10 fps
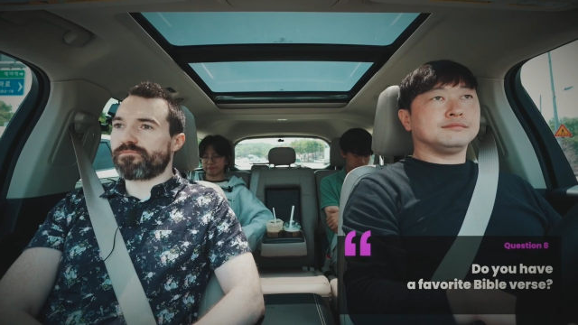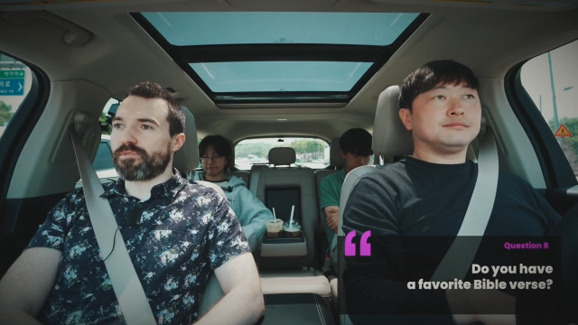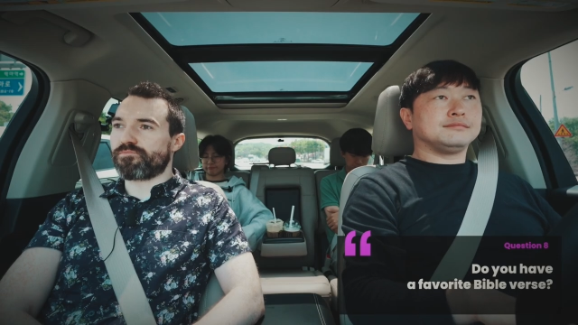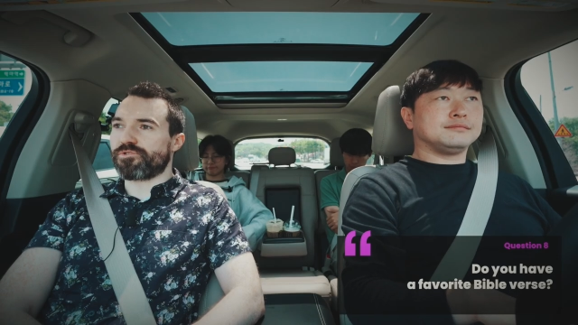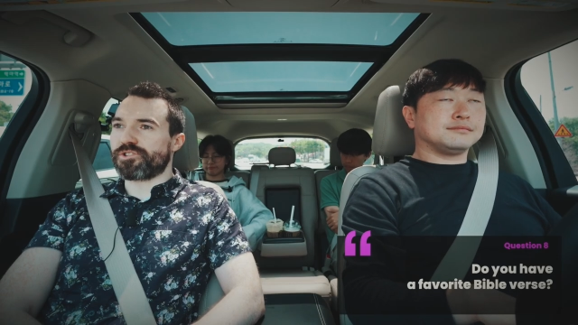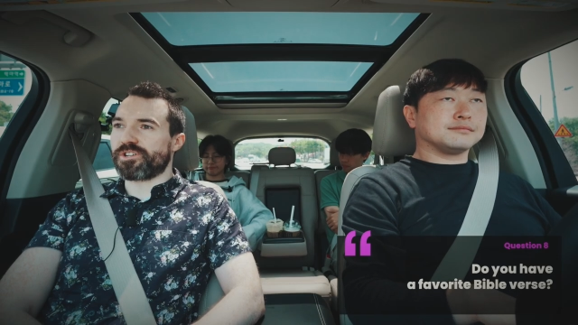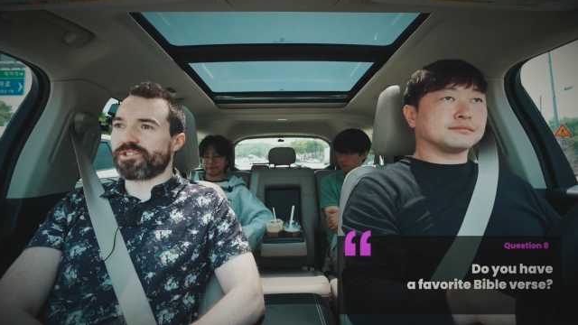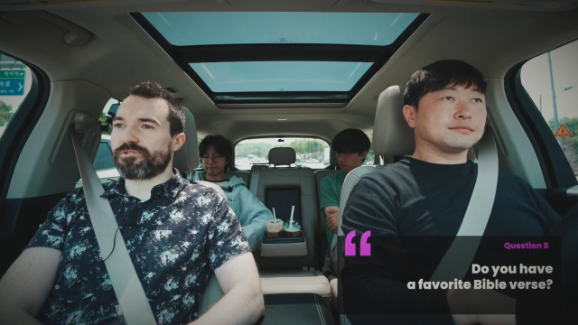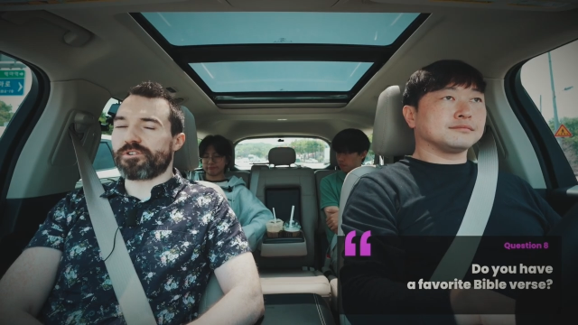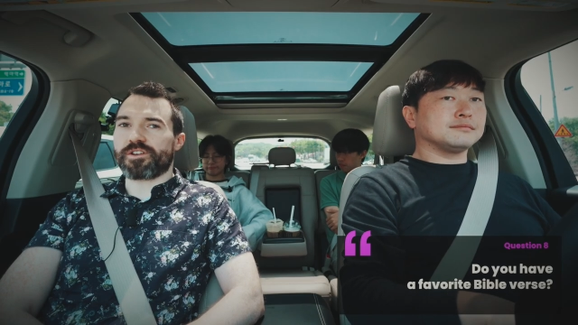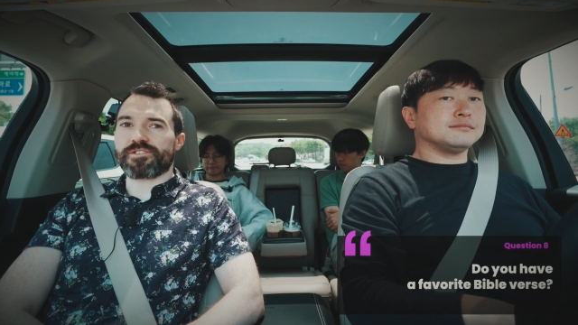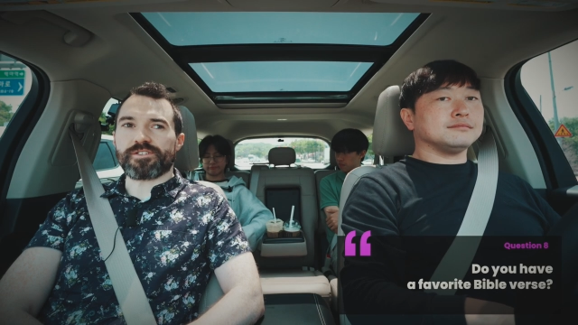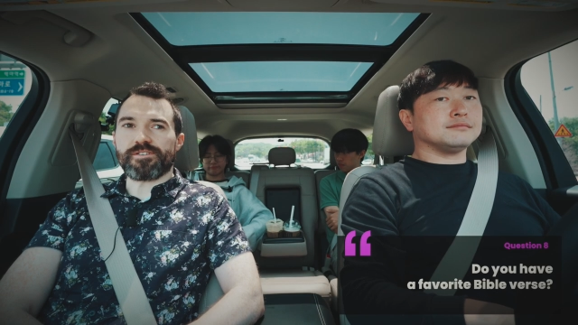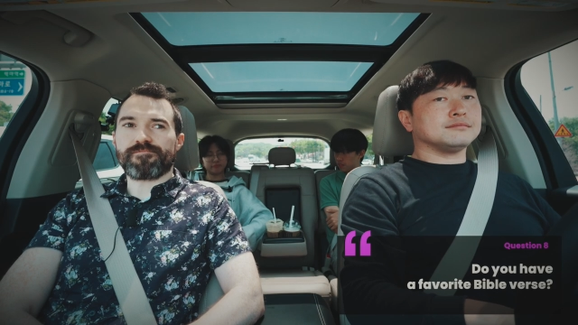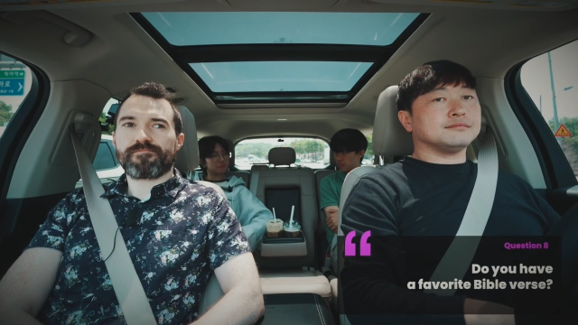Speaker 1: Appreciate your
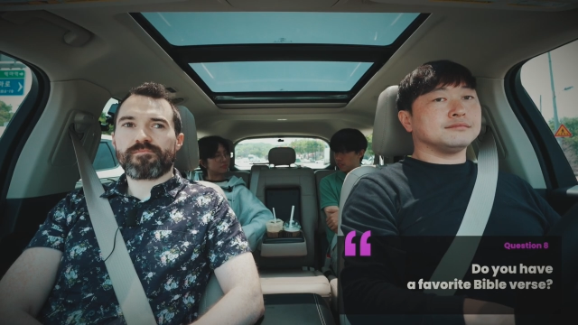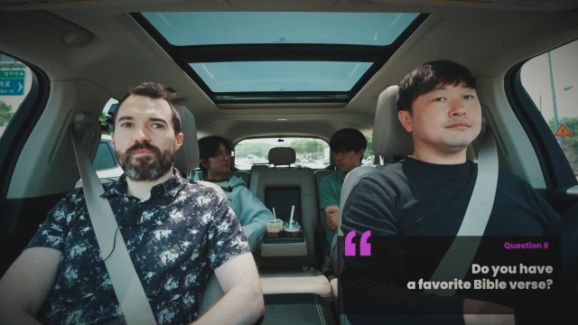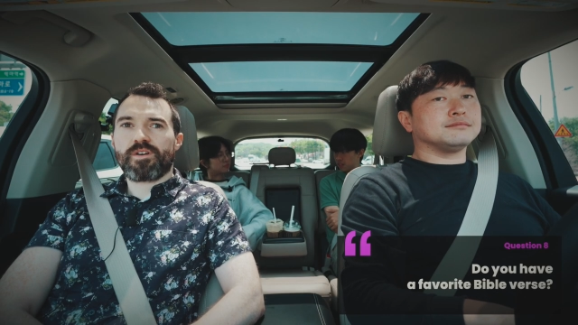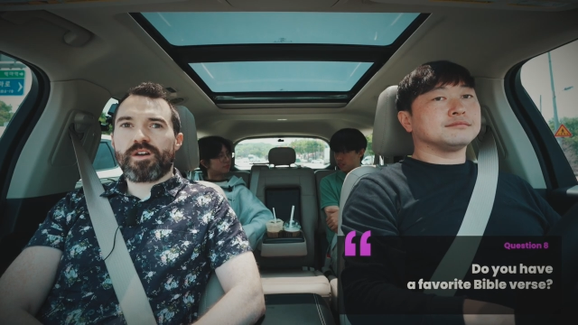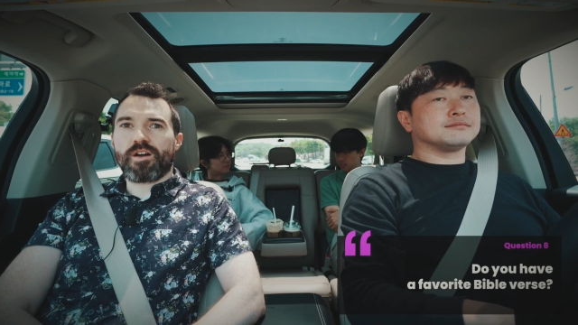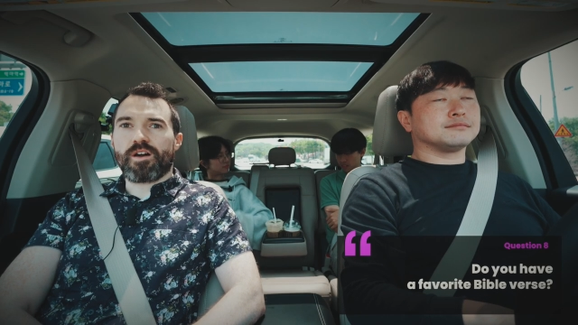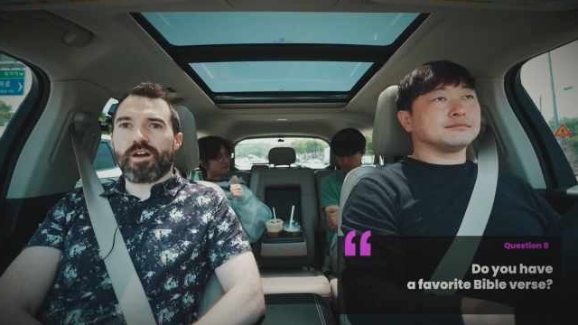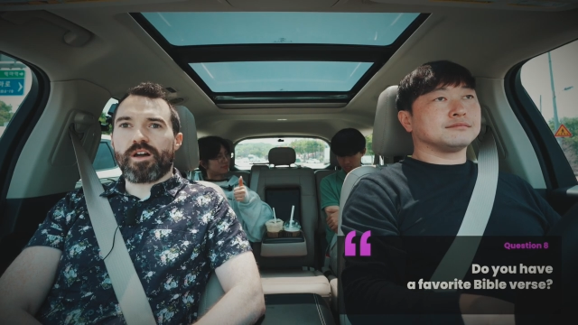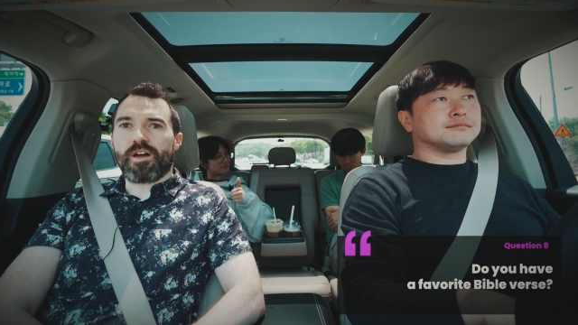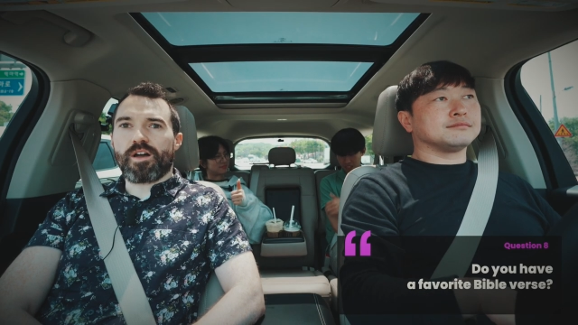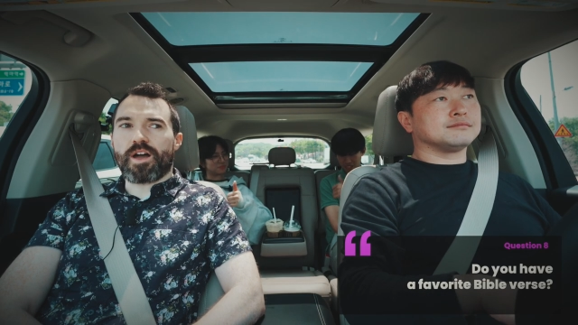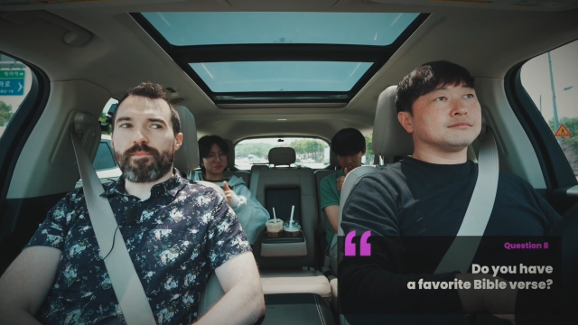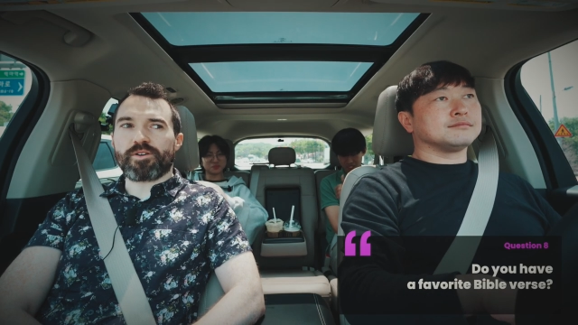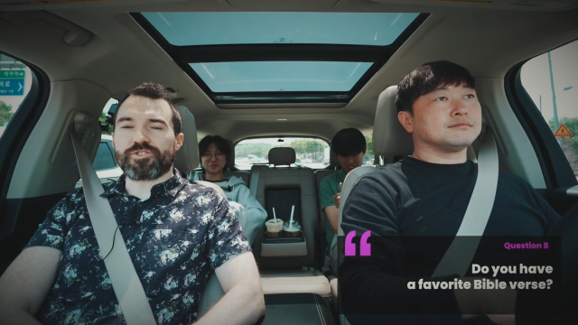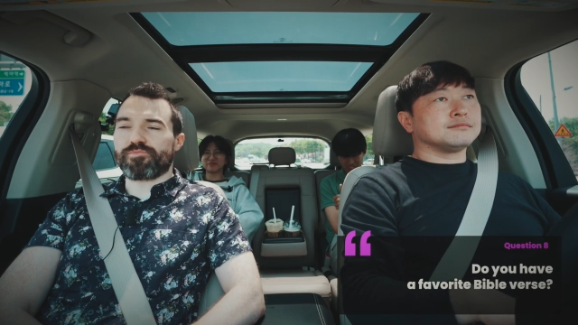honesty. How
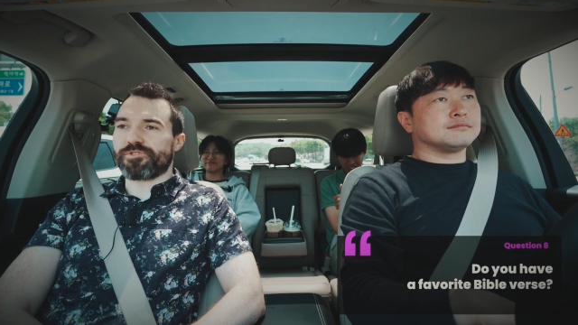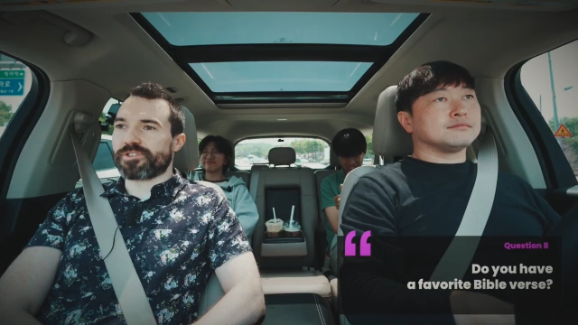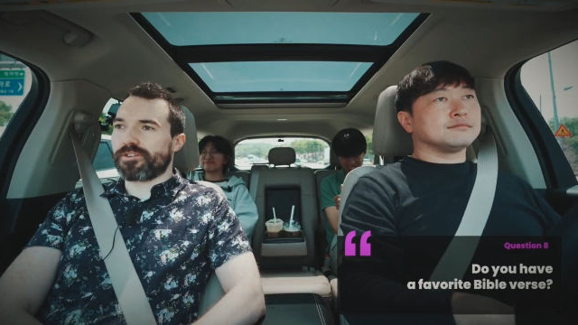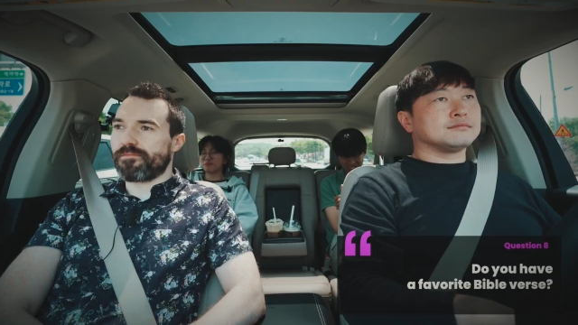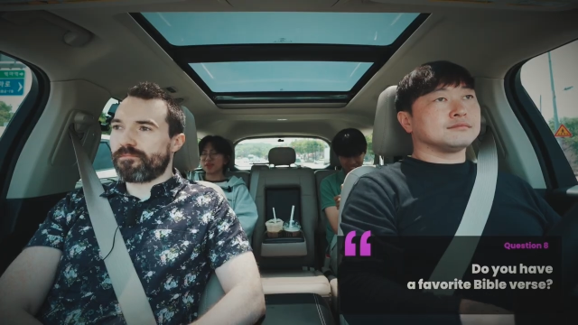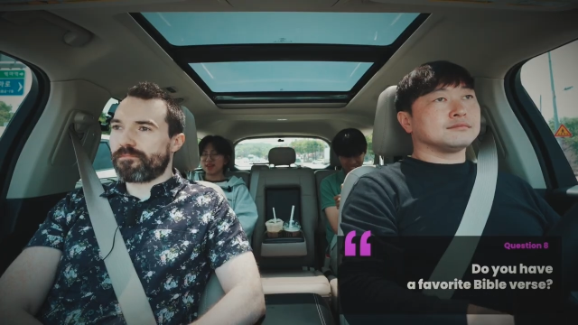about you, Prisca?